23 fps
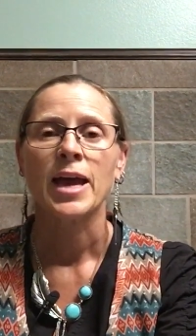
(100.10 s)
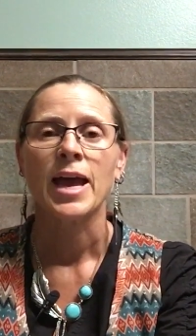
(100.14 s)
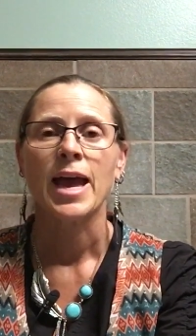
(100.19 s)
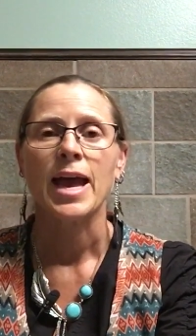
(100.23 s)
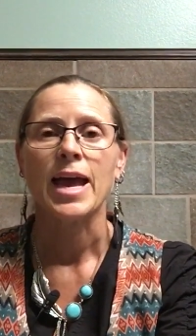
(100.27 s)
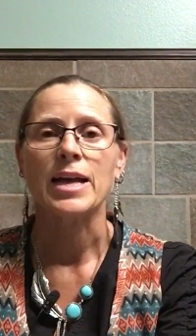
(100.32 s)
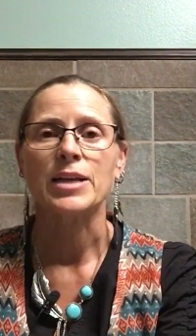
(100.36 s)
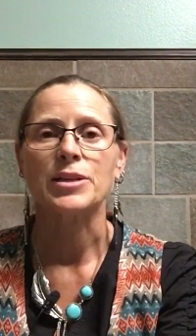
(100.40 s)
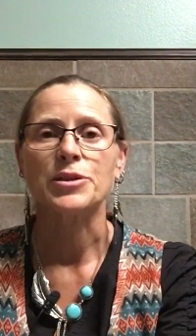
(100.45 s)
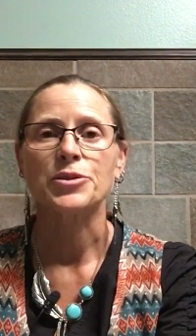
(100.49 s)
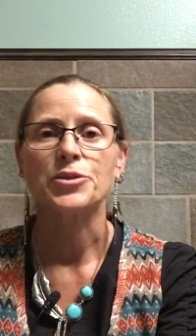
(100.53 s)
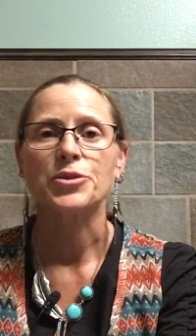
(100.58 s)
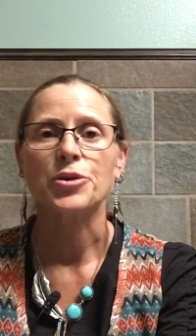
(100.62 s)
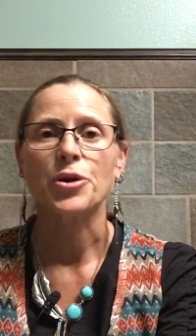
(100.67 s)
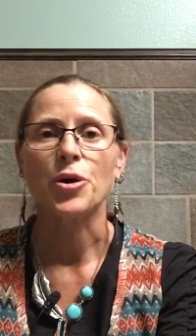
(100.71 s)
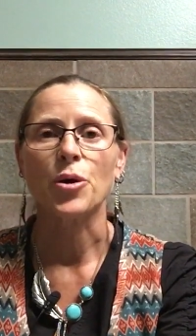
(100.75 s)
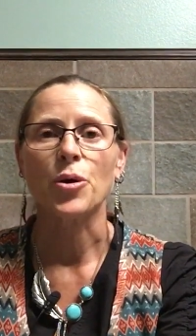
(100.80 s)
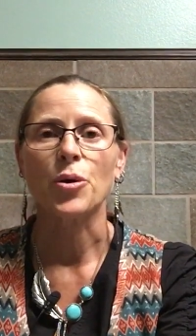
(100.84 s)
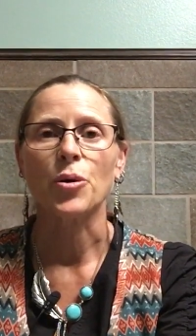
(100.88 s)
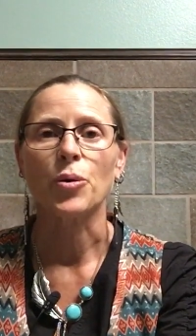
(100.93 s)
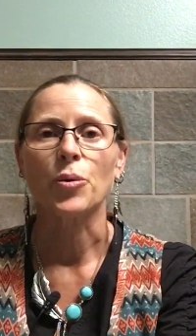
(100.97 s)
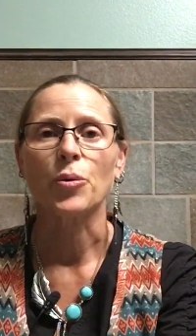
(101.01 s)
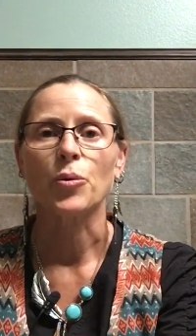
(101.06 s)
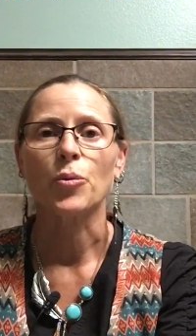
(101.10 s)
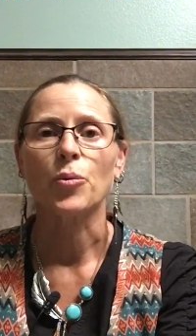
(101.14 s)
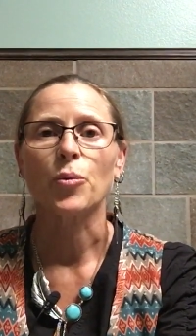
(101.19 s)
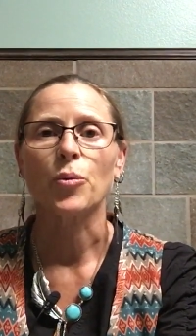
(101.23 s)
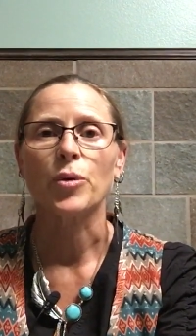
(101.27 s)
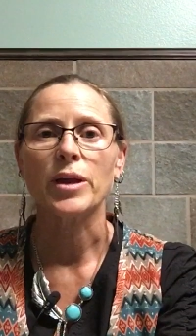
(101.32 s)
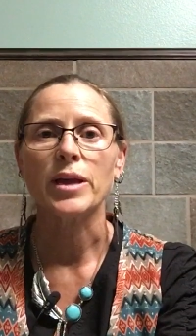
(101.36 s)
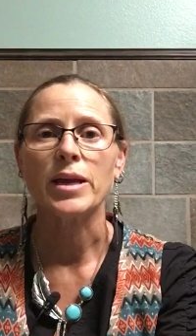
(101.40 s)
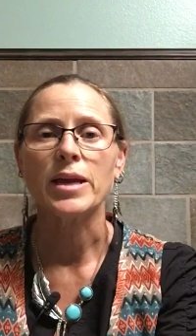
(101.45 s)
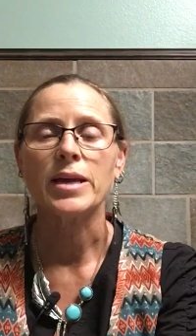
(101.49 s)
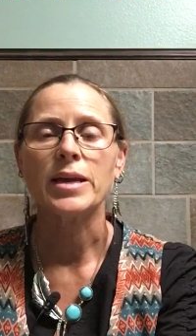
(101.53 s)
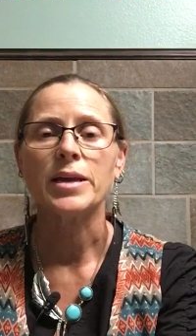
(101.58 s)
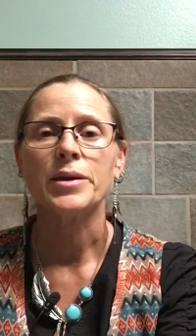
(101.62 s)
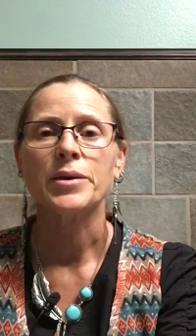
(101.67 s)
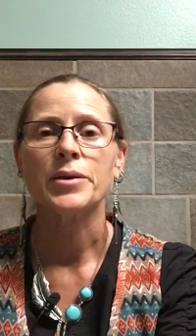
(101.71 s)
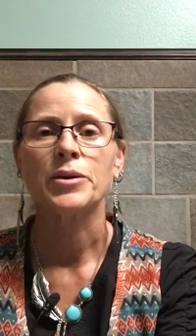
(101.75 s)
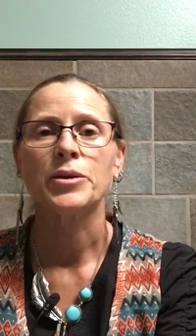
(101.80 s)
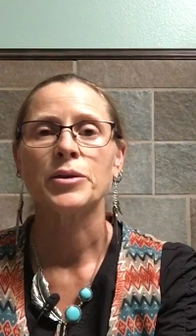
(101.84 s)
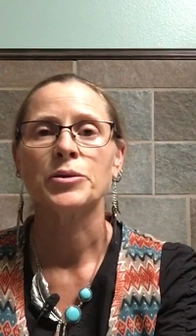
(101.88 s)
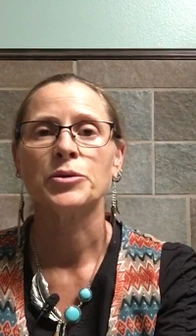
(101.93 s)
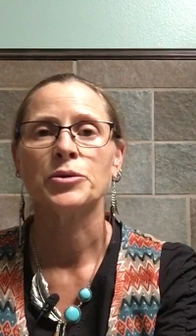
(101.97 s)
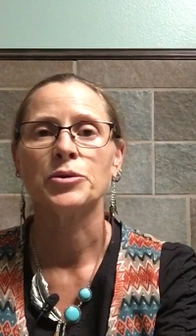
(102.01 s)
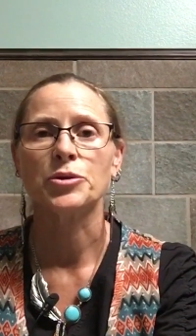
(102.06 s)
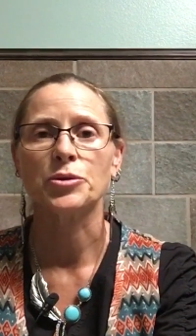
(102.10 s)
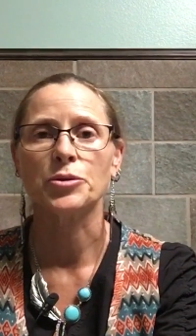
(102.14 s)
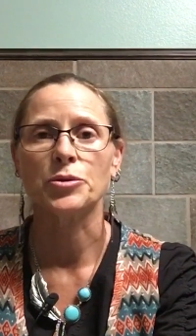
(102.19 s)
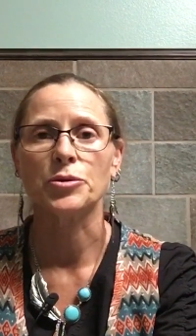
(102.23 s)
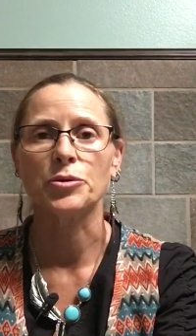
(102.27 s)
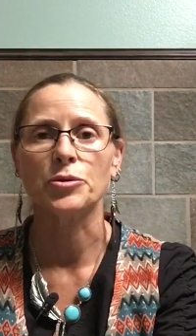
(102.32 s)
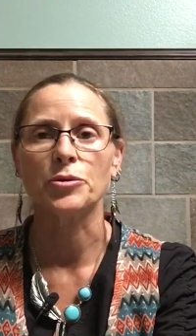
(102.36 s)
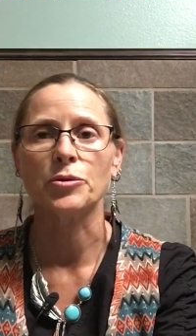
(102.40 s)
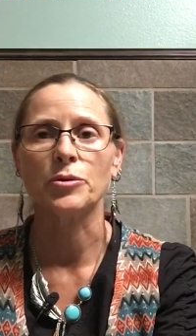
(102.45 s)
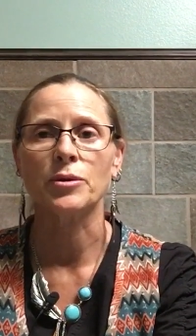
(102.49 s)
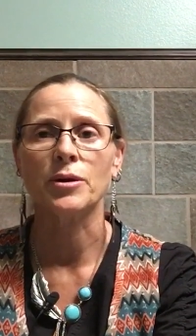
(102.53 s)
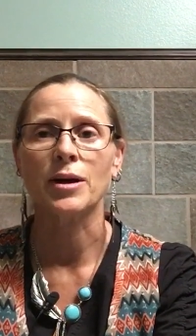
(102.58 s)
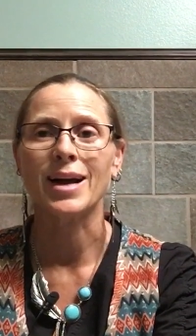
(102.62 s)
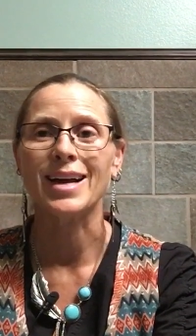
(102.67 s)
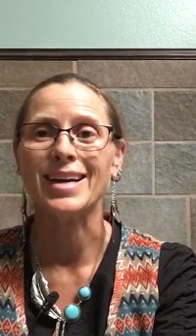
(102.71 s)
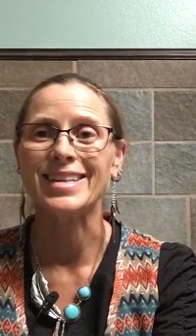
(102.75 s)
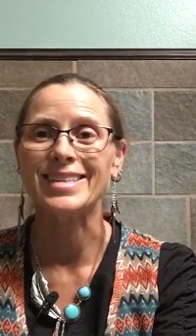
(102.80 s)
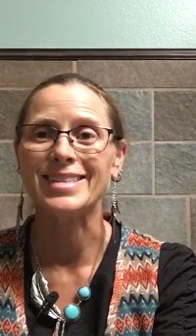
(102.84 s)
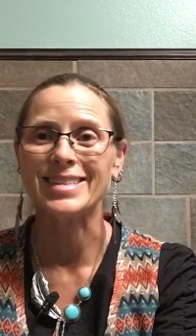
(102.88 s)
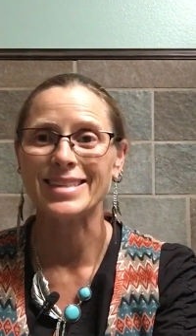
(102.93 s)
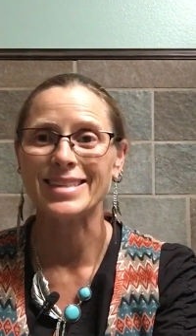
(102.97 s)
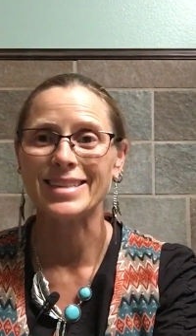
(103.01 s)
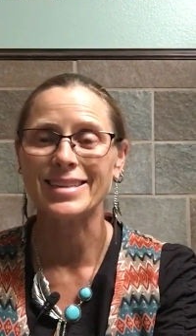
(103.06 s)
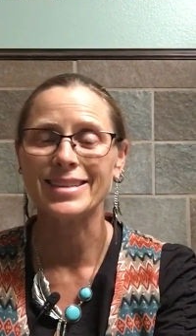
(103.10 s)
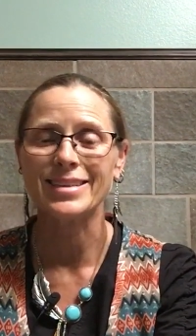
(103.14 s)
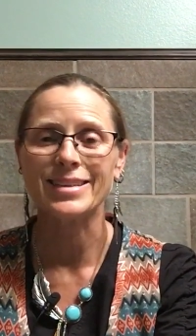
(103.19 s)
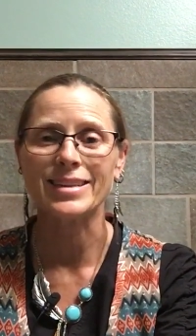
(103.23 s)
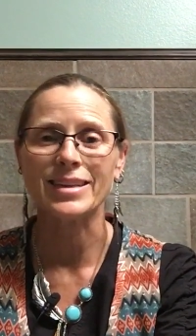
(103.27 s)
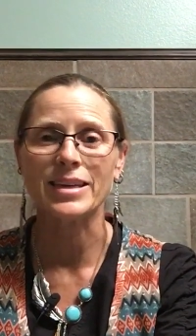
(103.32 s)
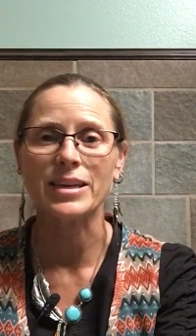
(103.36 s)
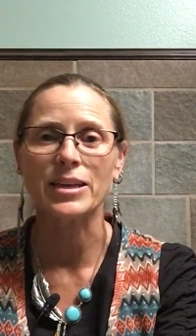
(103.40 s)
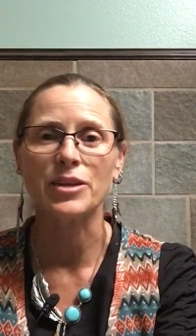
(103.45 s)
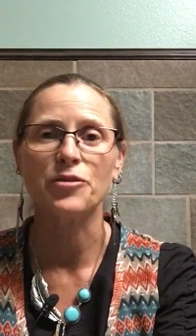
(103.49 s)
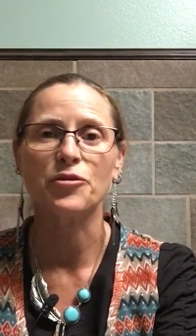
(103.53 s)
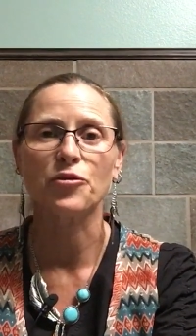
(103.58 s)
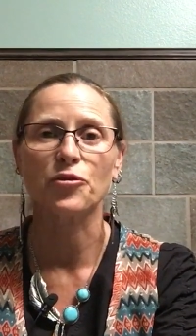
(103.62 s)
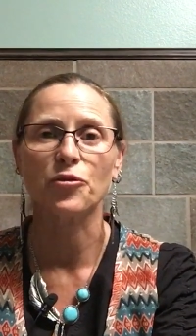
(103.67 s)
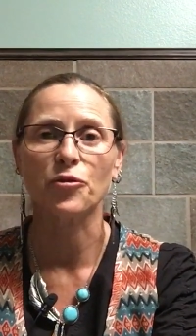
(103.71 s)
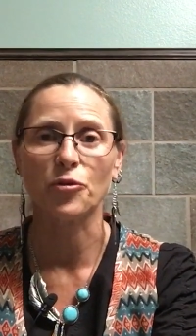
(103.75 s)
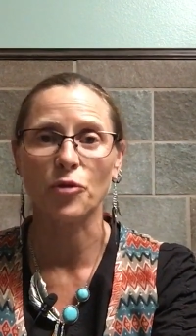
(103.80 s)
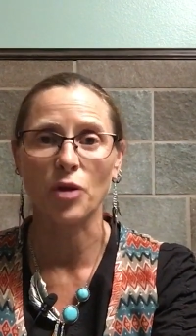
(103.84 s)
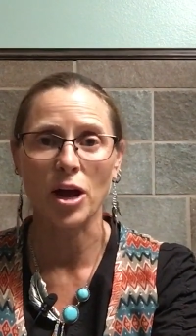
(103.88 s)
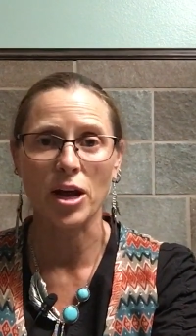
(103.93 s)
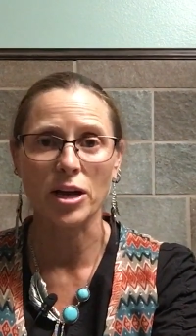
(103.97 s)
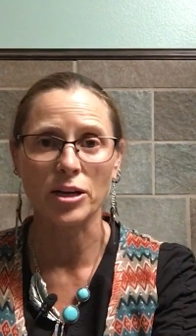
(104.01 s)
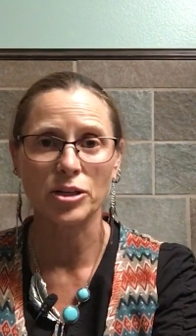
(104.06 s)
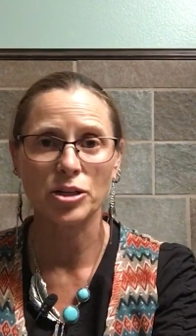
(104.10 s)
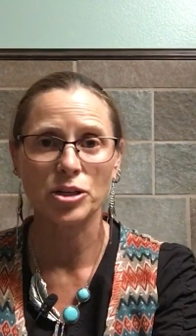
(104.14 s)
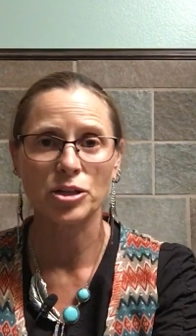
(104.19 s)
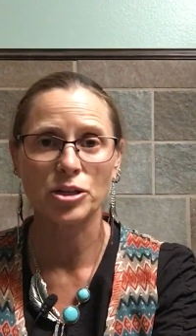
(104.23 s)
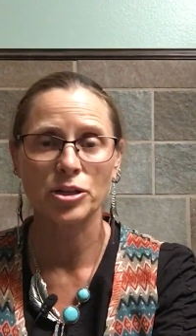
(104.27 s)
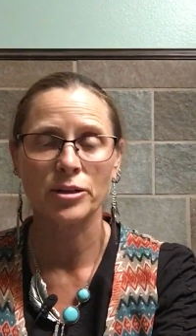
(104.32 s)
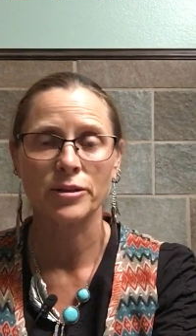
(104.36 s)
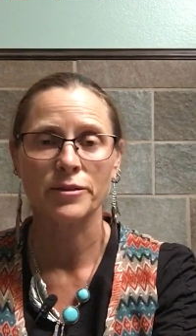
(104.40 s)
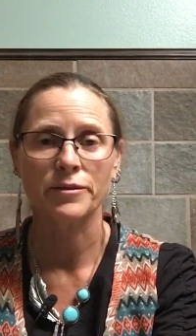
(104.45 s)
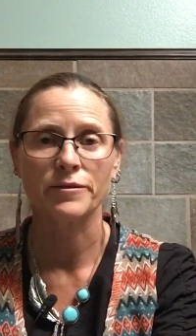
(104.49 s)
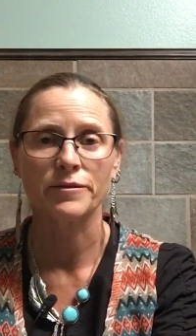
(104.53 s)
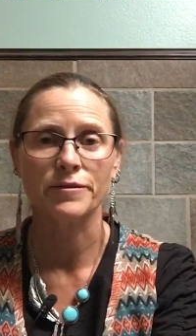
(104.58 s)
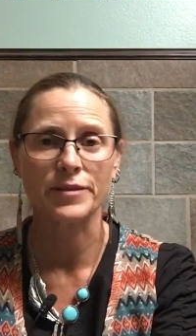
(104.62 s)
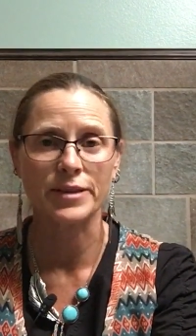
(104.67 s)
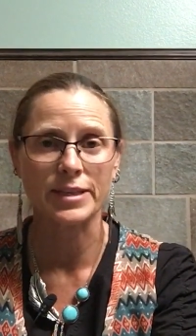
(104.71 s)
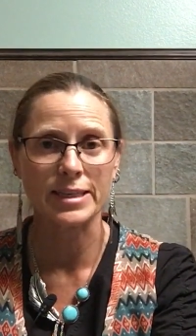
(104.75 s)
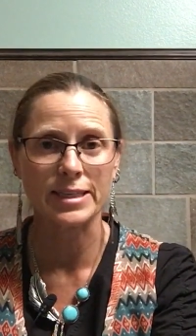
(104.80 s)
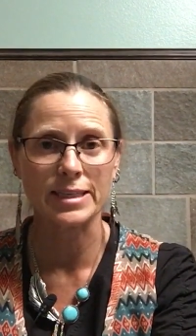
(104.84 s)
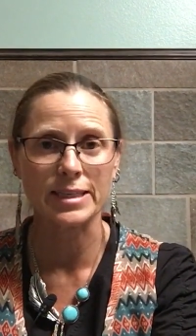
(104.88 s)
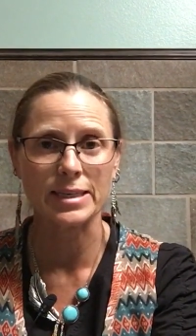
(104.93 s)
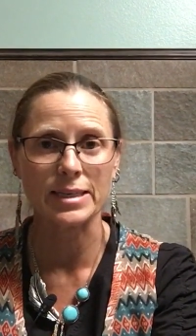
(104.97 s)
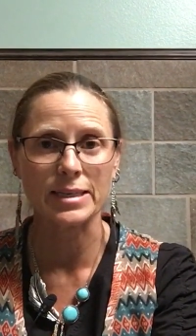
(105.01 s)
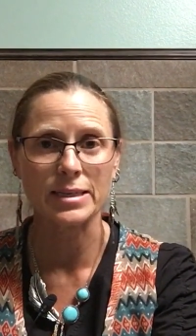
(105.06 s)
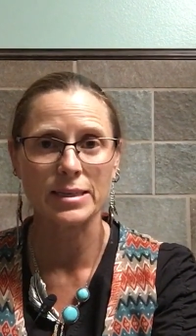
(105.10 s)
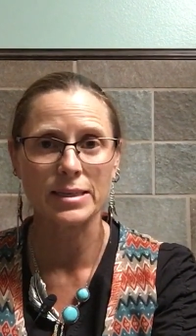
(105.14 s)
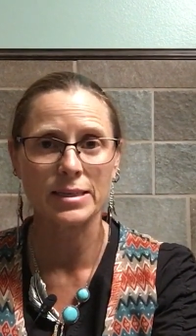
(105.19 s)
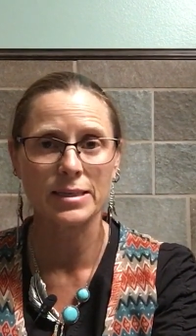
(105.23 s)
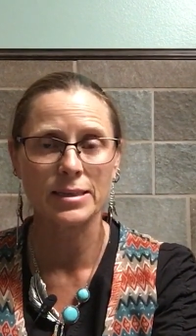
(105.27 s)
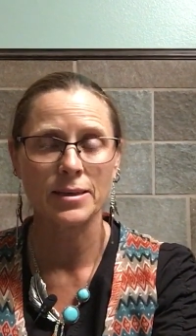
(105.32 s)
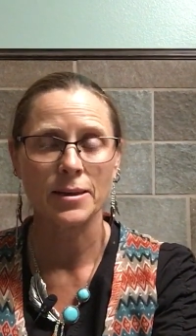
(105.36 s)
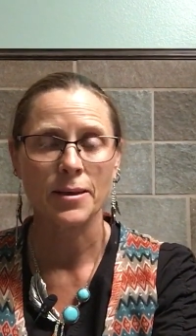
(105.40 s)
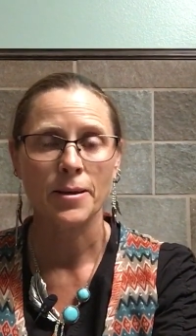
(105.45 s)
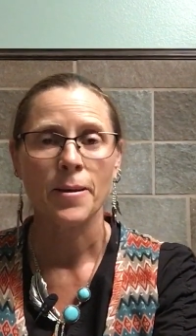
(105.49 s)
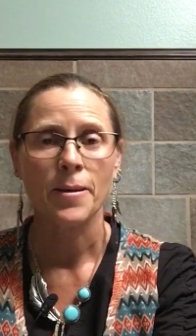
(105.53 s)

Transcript: And so, we do ideally fresh feces